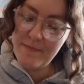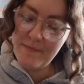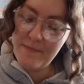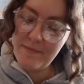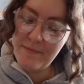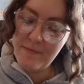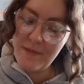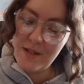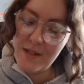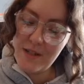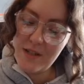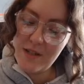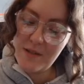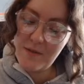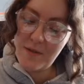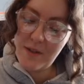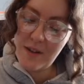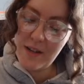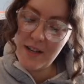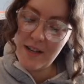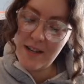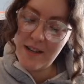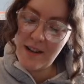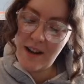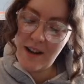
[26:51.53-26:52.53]
which is
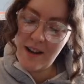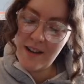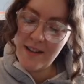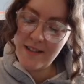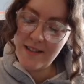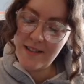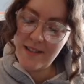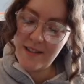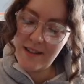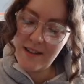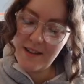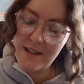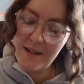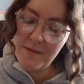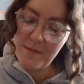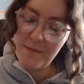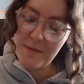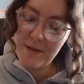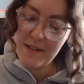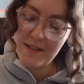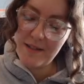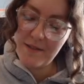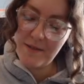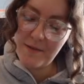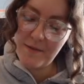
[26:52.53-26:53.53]
funny in hindsight, but
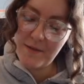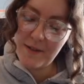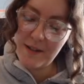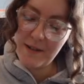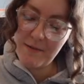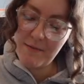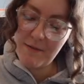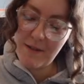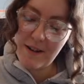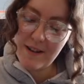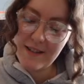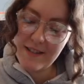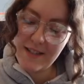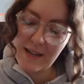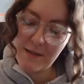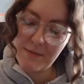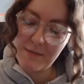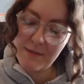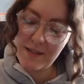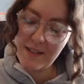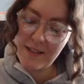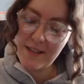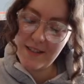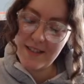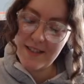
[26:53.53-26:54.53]
it's not funny while it's
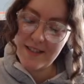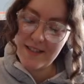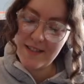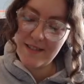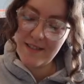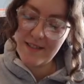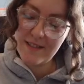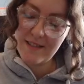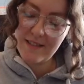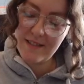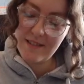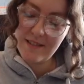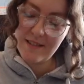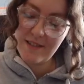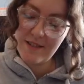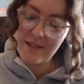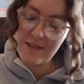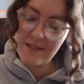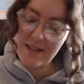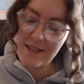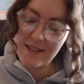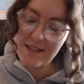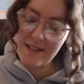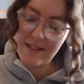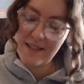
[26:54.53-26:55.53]
happening because
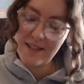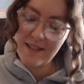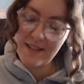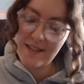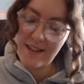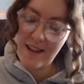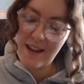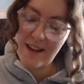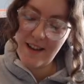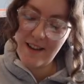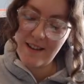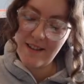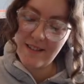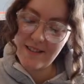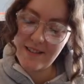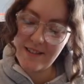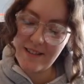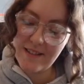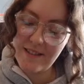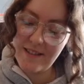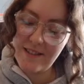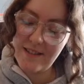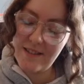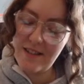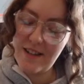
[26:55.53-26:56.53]
usually it's like dark
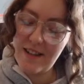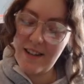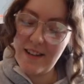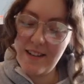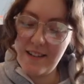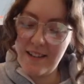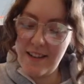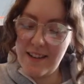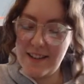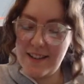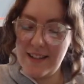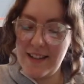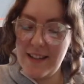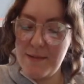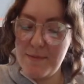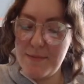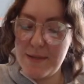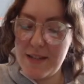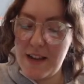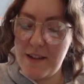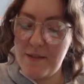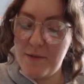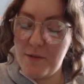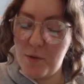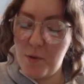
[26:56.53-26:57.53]
and she like leaps
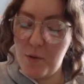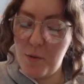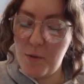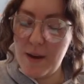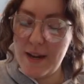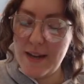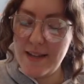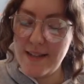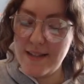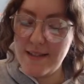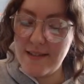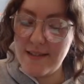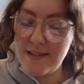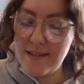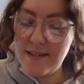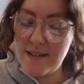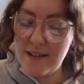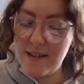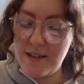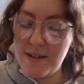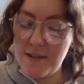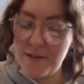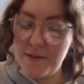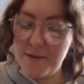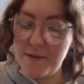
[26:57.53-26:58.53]
out of doorways and
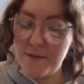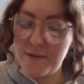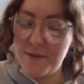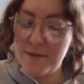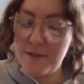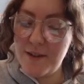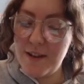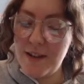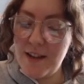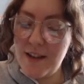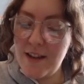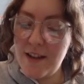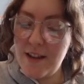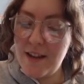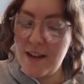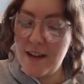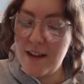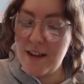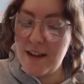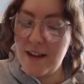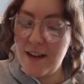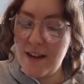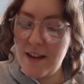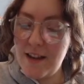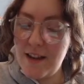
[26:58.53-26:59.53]
stuff.
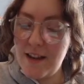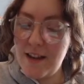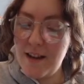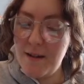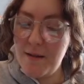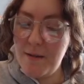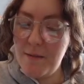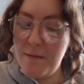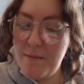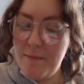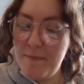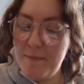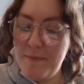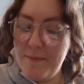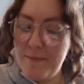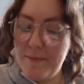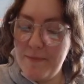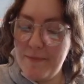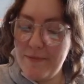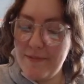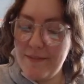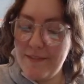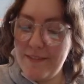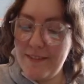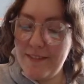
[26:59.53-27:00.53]

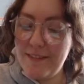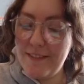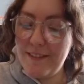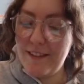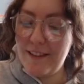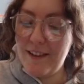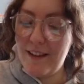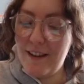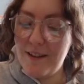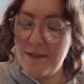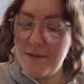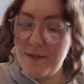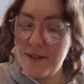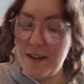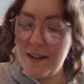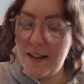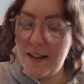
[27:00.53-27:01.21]
I've done